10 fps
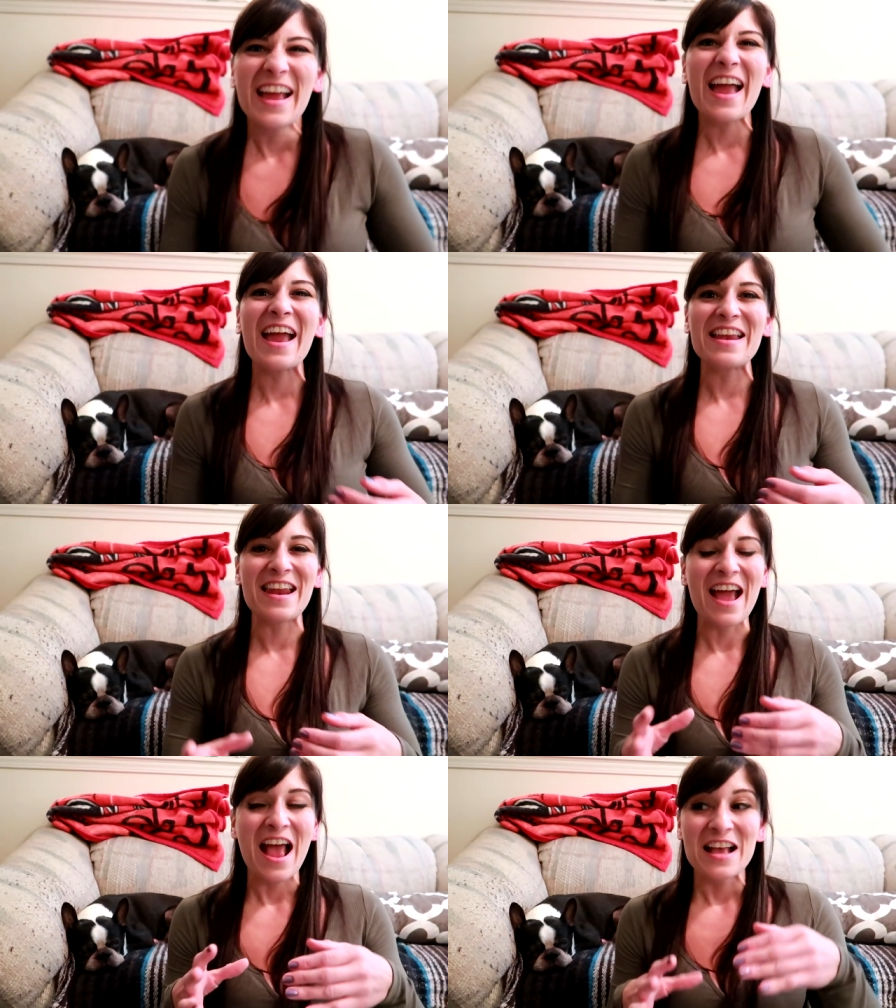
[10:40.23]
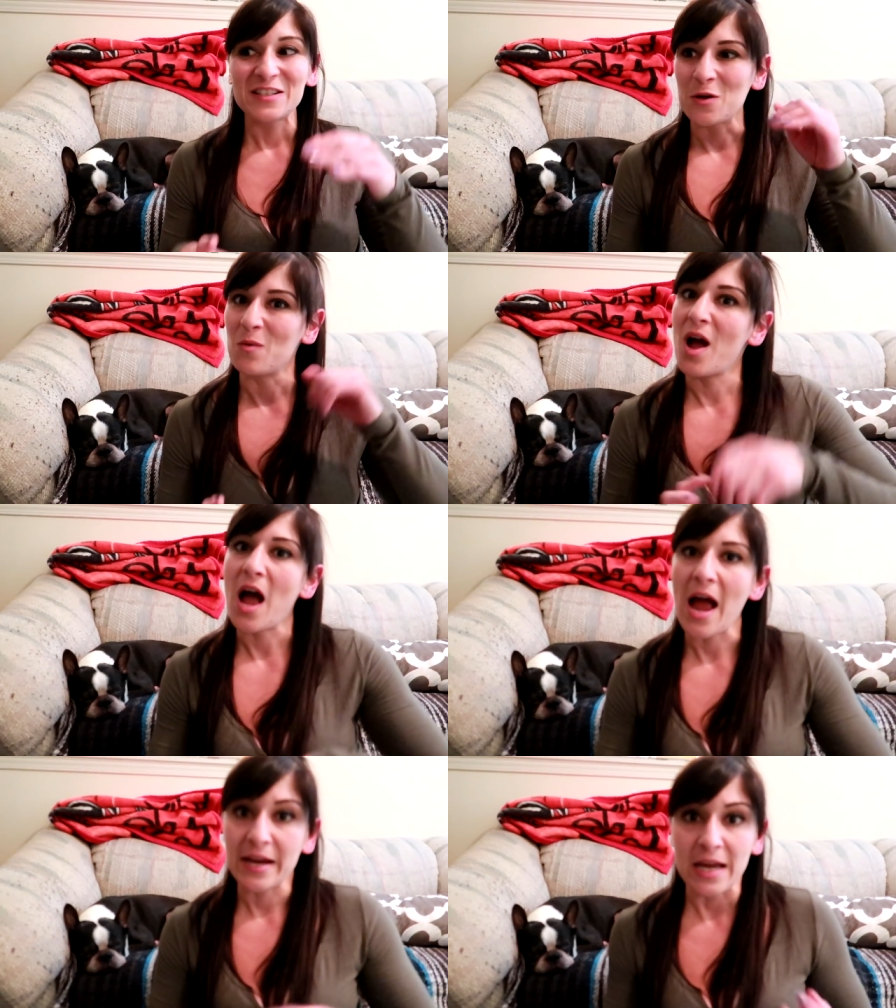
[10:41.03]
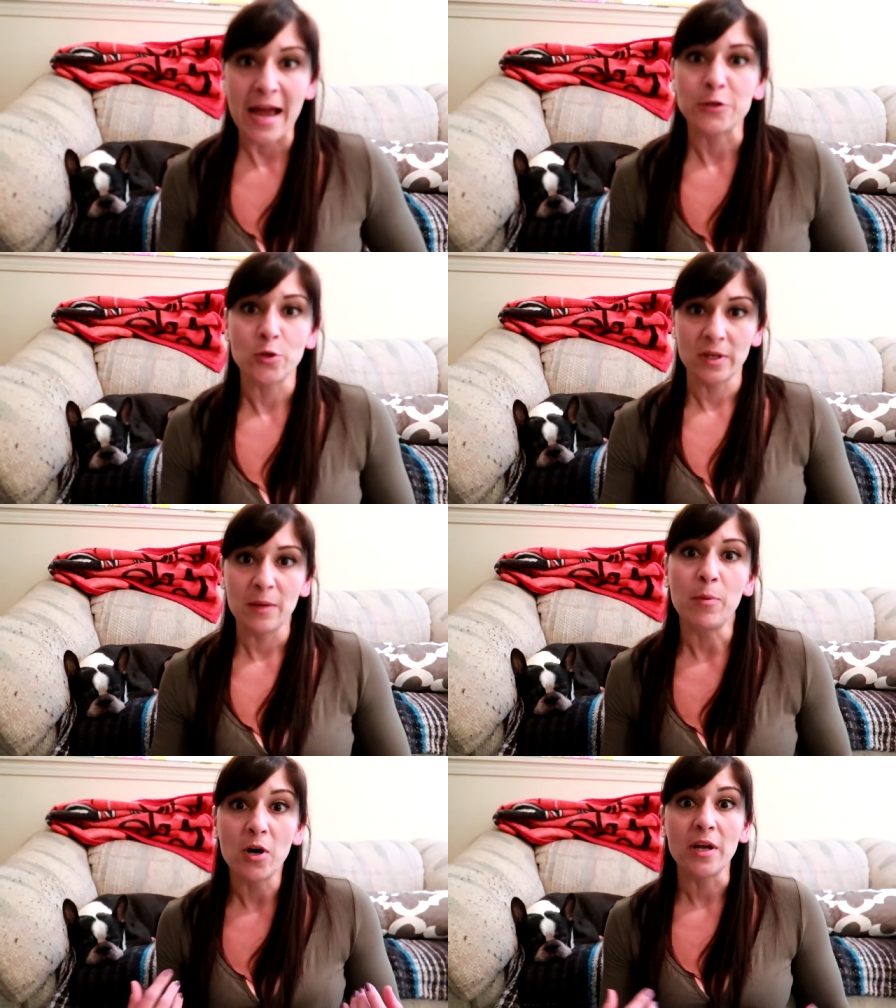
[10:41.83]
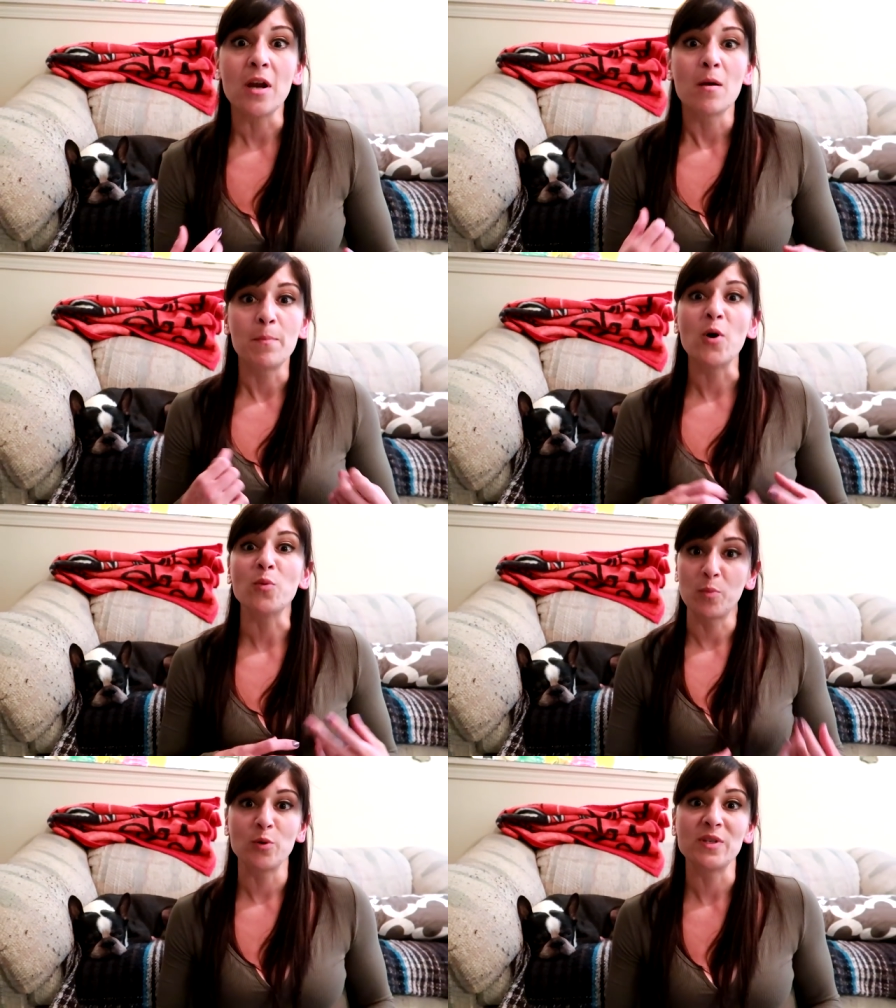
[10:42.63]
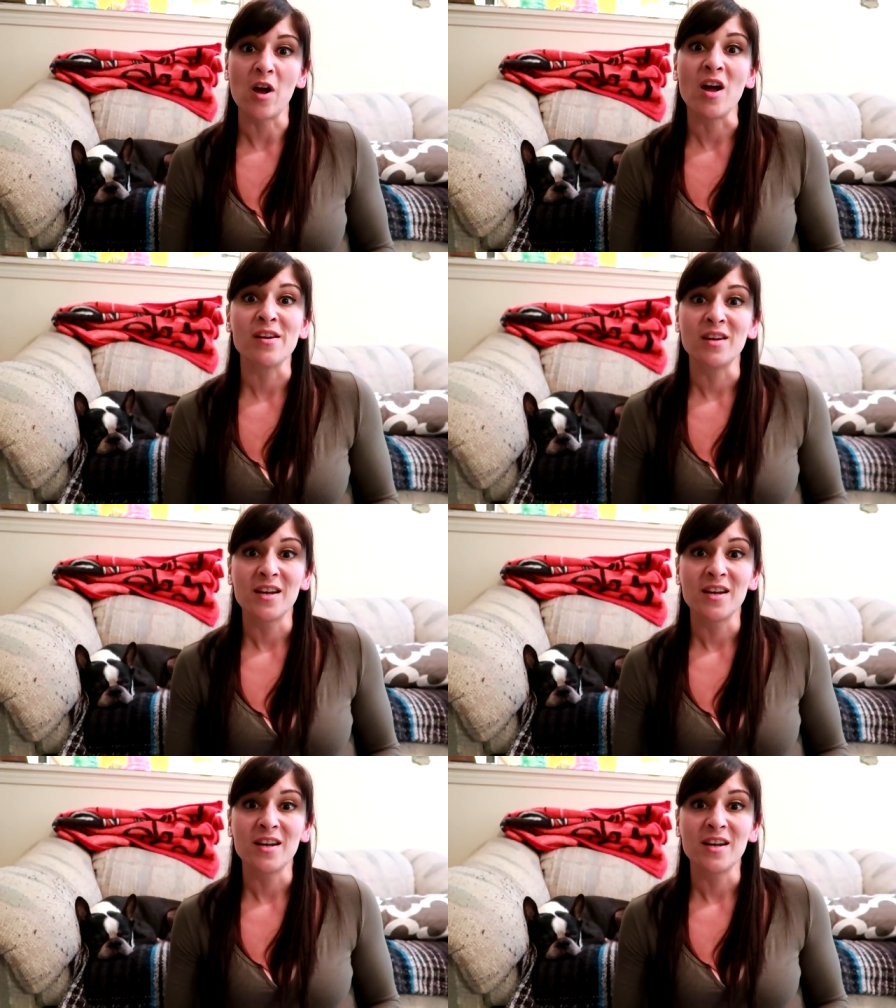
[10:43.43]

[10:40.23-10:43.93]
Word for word: And so I actually put both boots on.